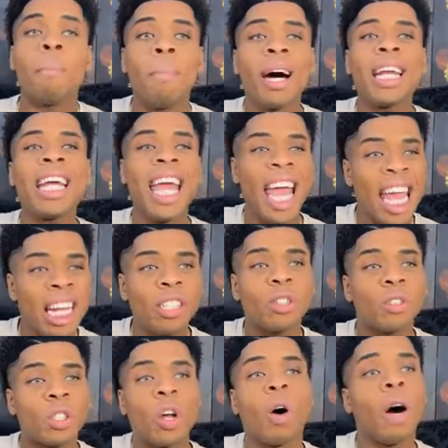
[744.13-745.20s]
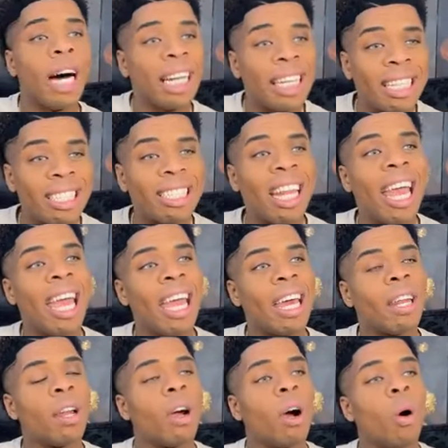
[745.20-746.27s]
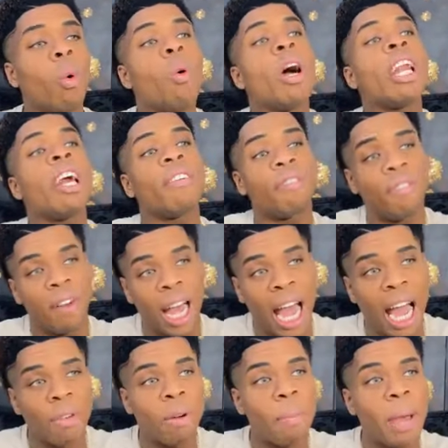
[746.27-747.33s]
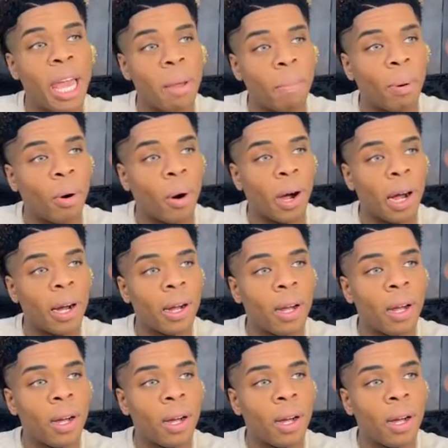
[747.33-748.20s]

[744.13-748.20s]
Money angels don't understand what if I remain poor?